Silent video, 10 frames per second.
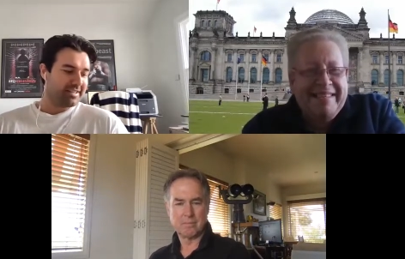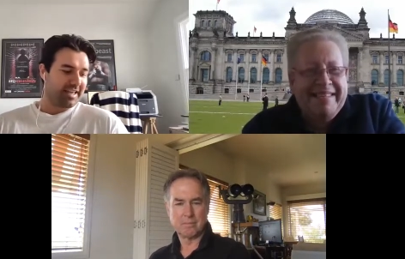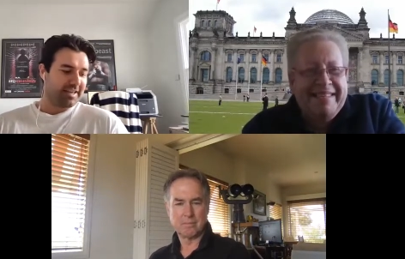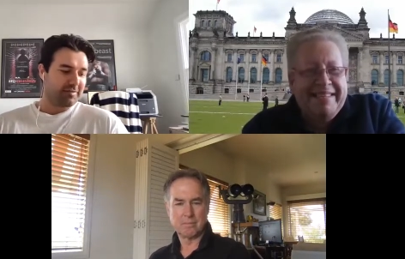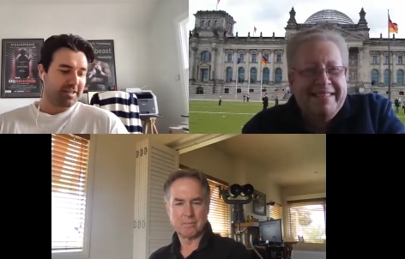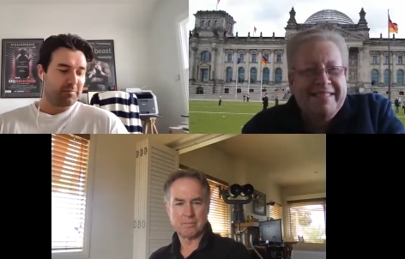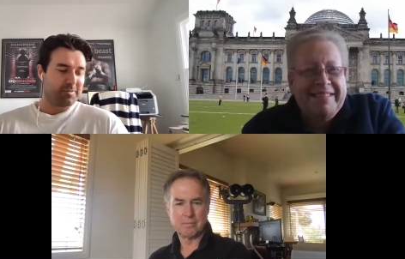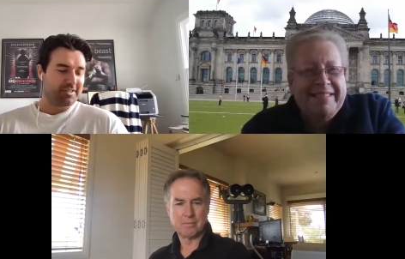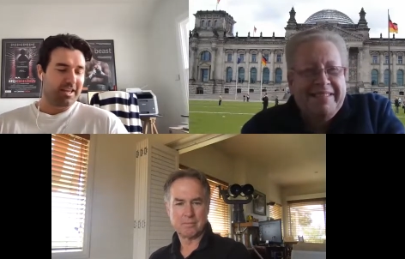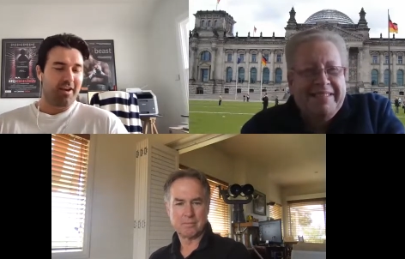Speaker 1: having him as a
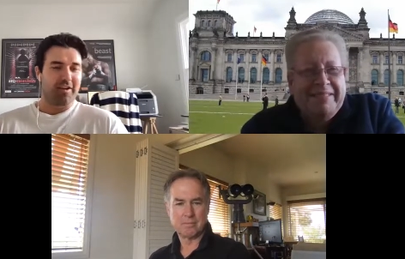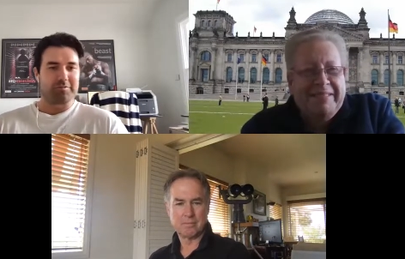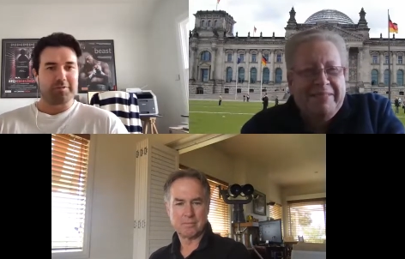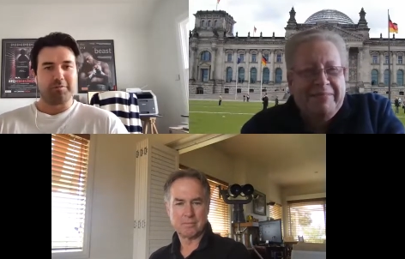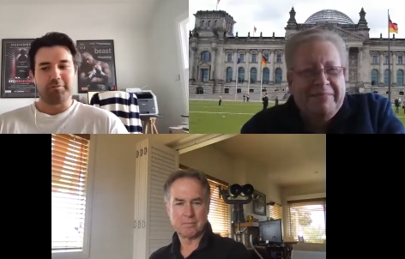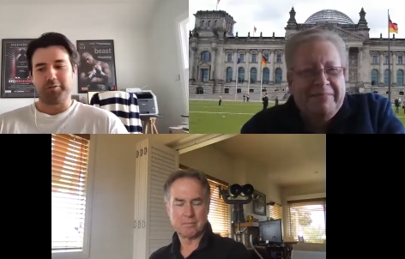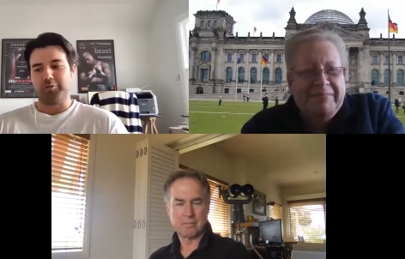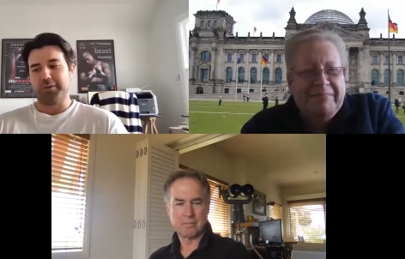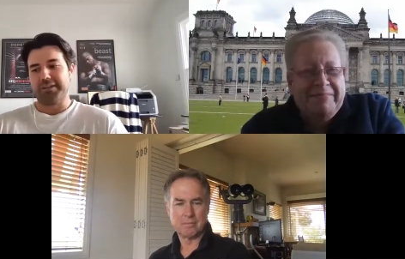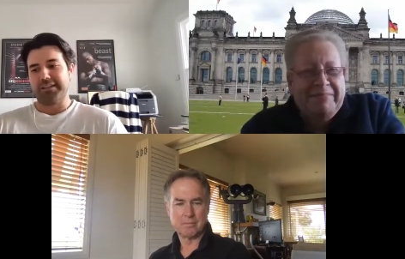character in the film
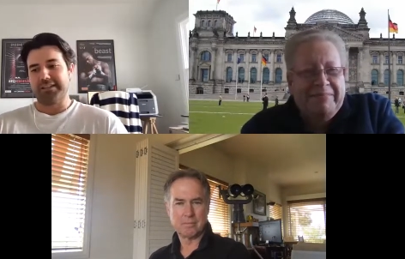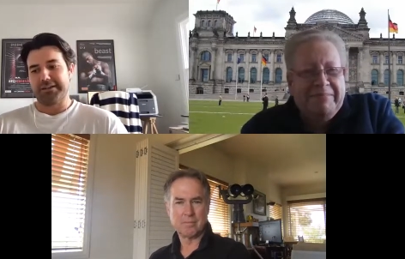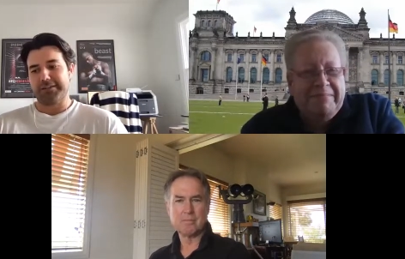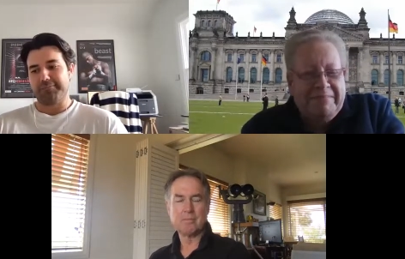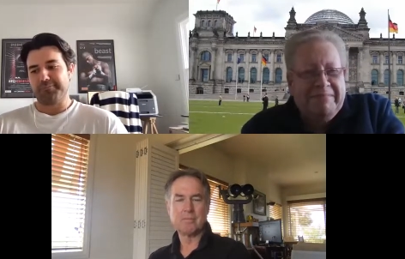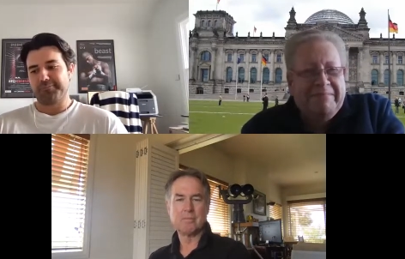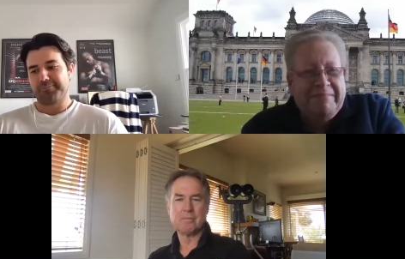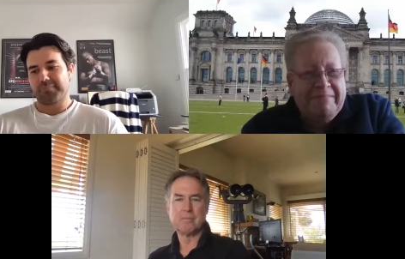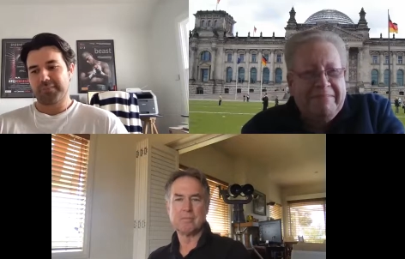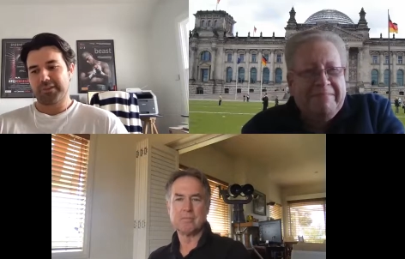and um,
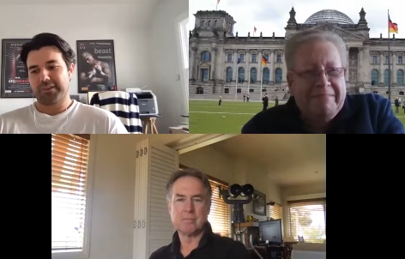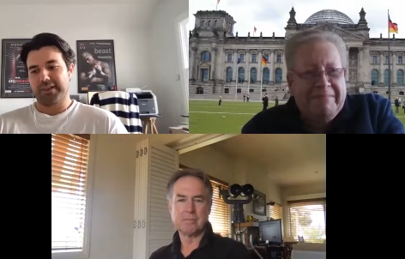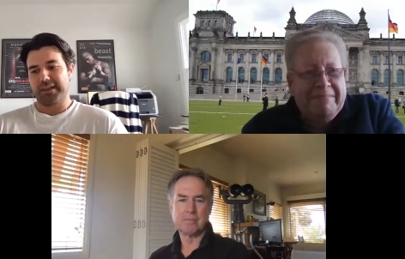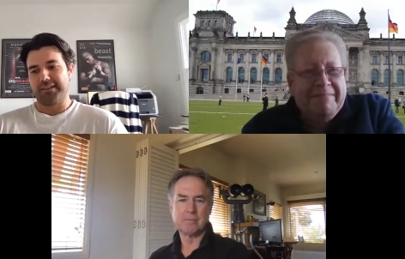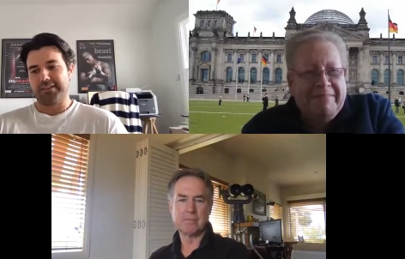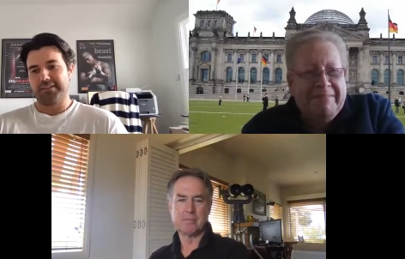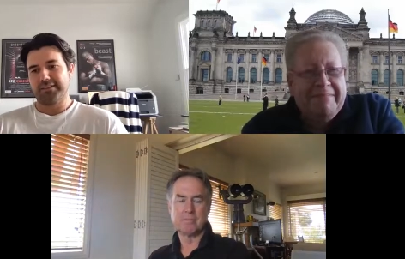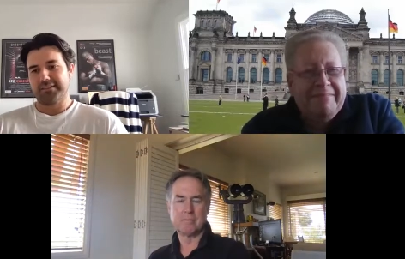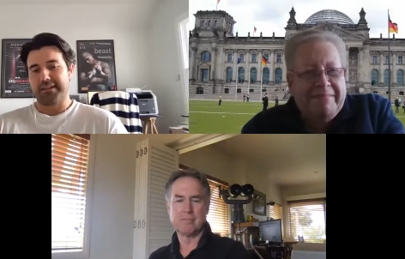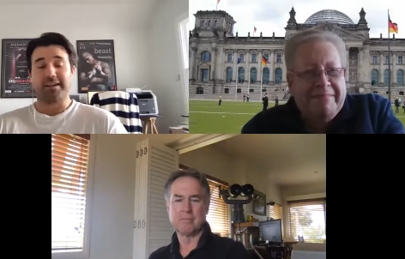and
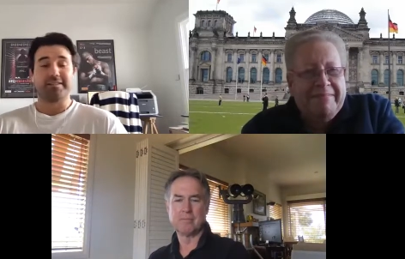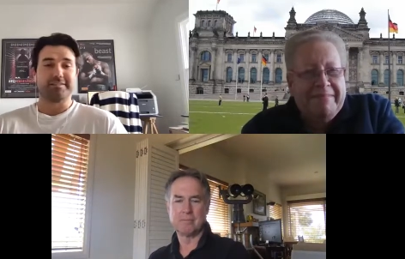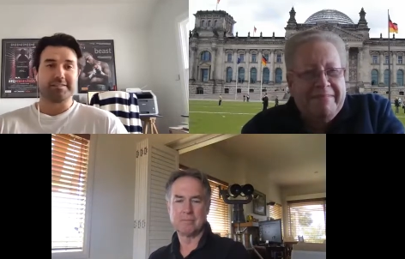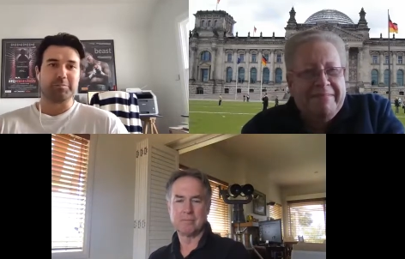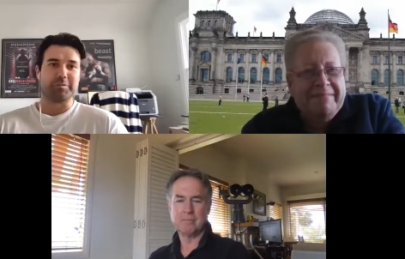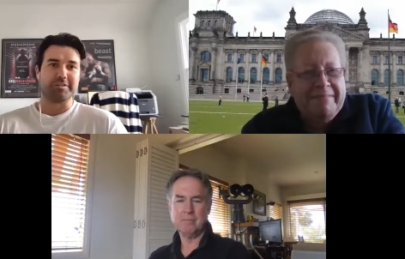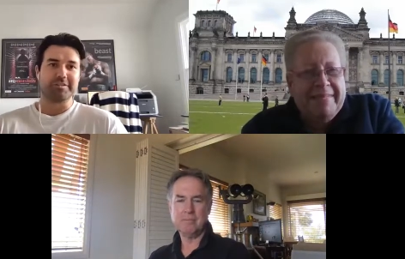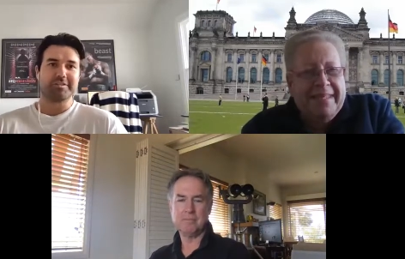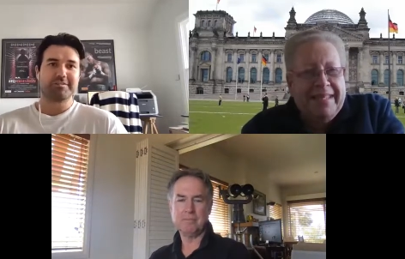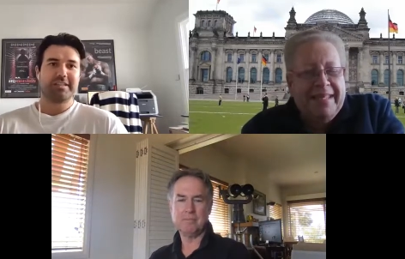yeah it
Speaker 2: was
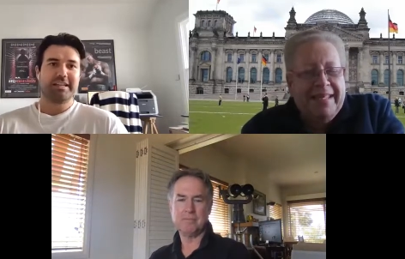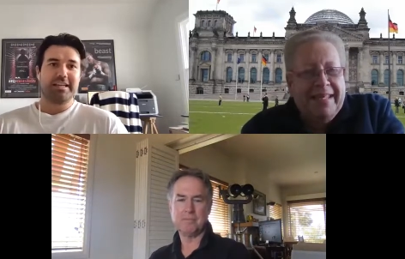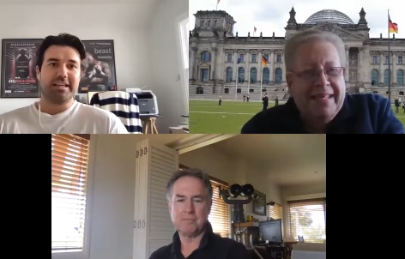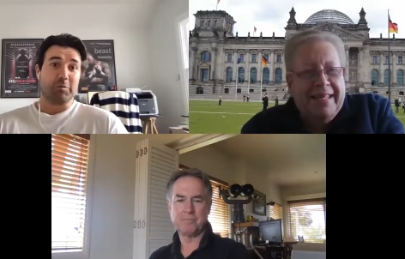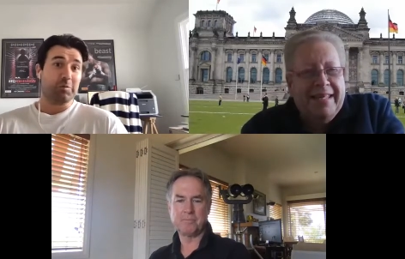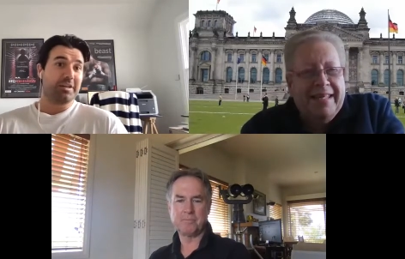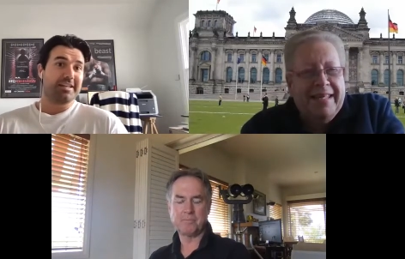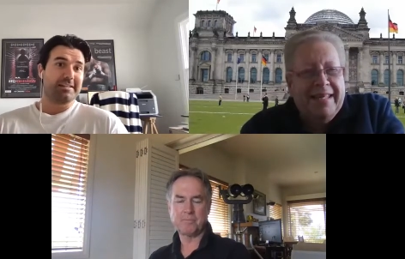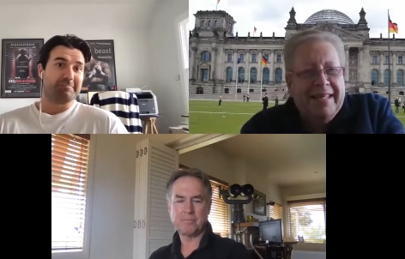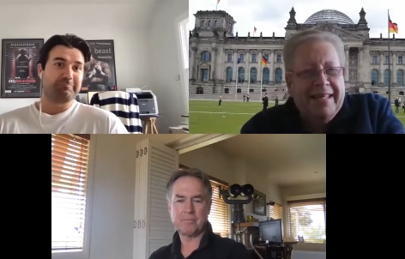we were
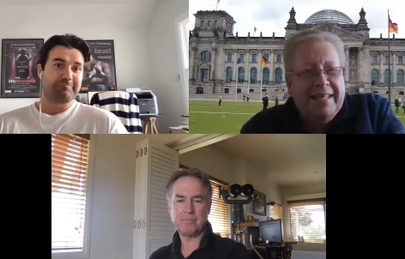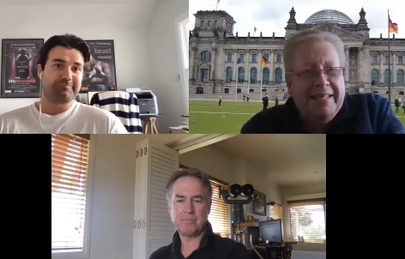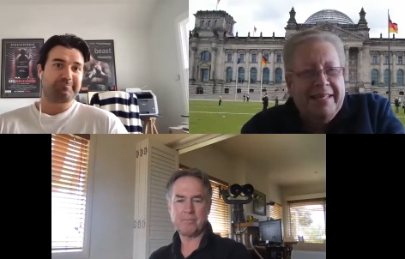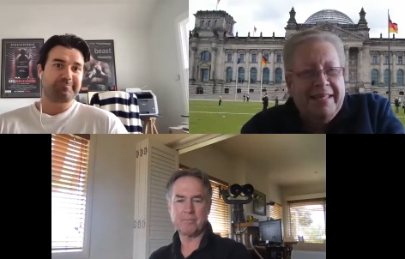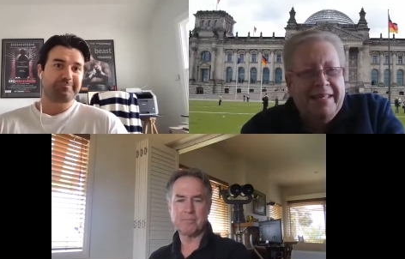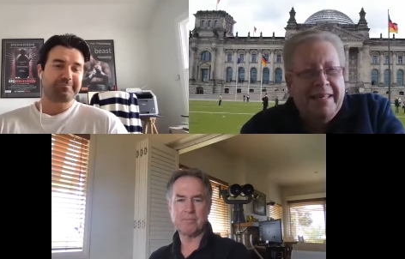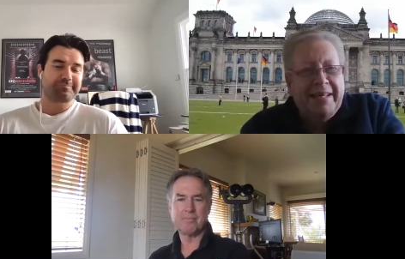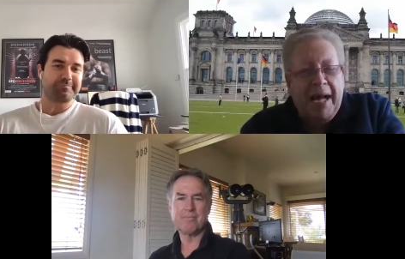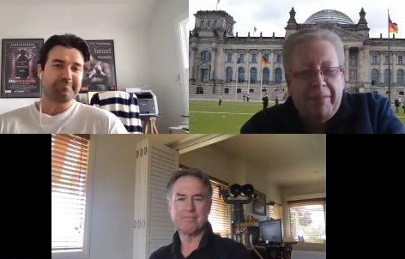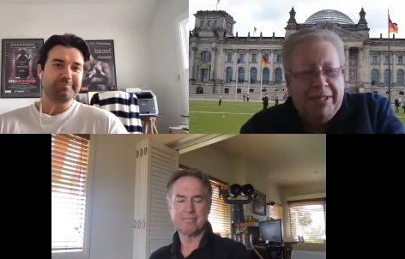lucky
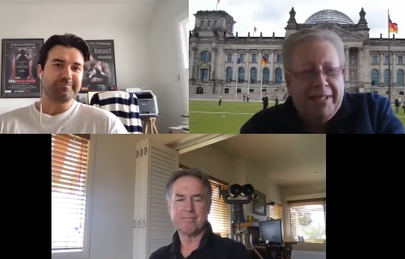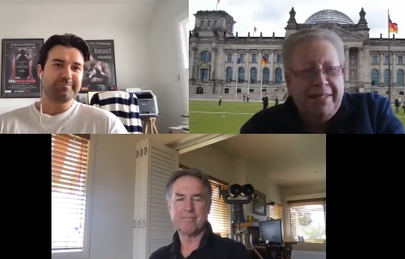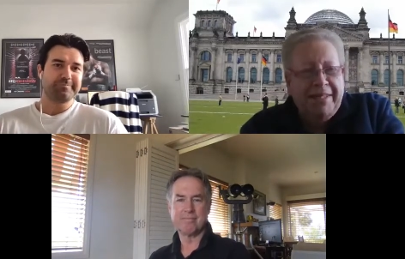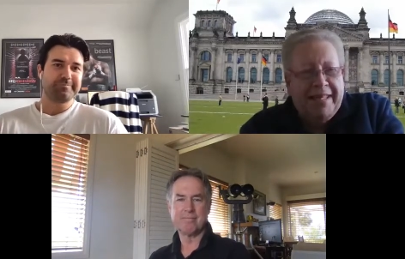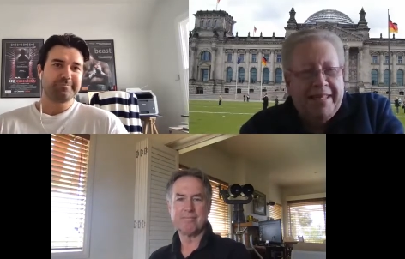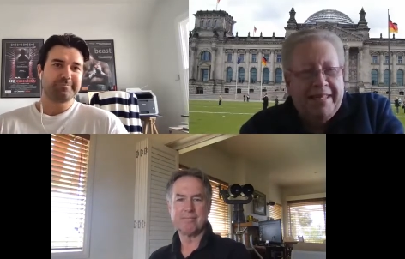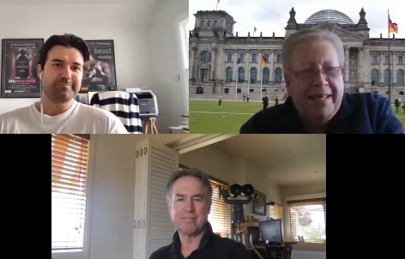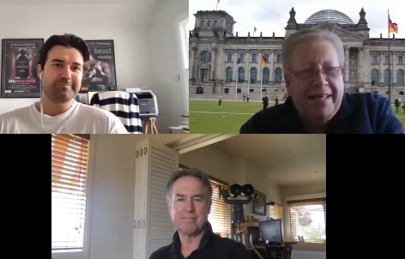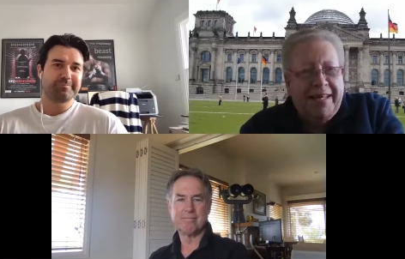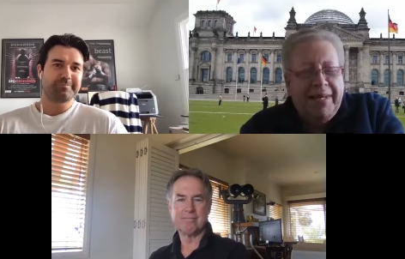Absolutely,
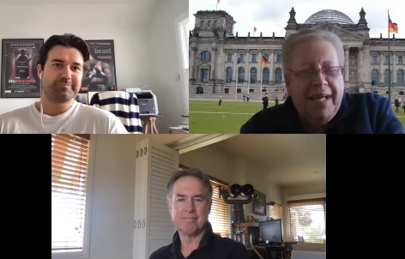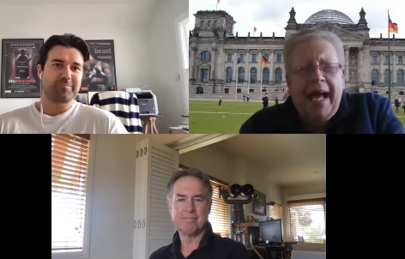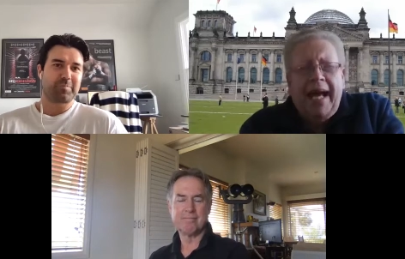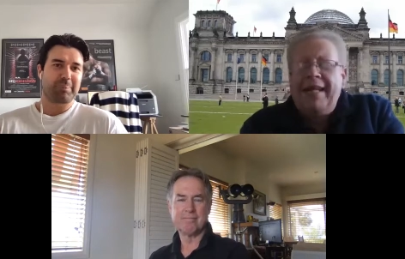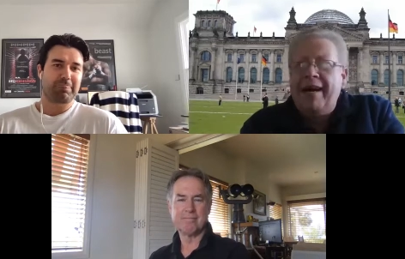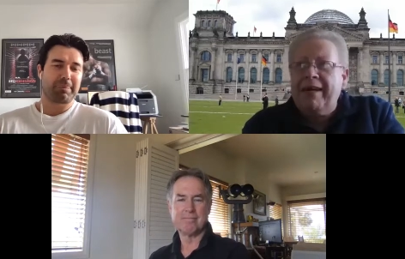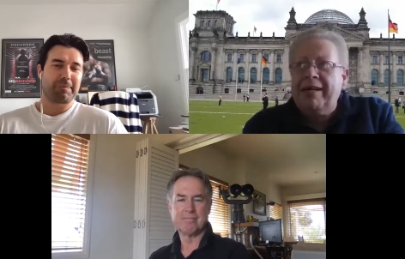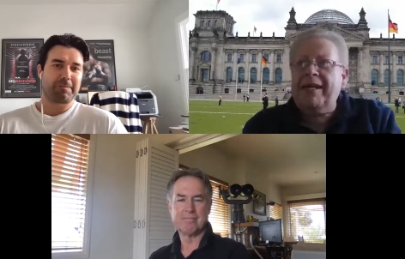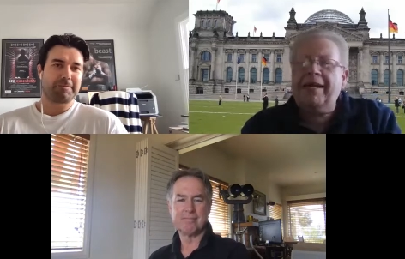yeah. Now,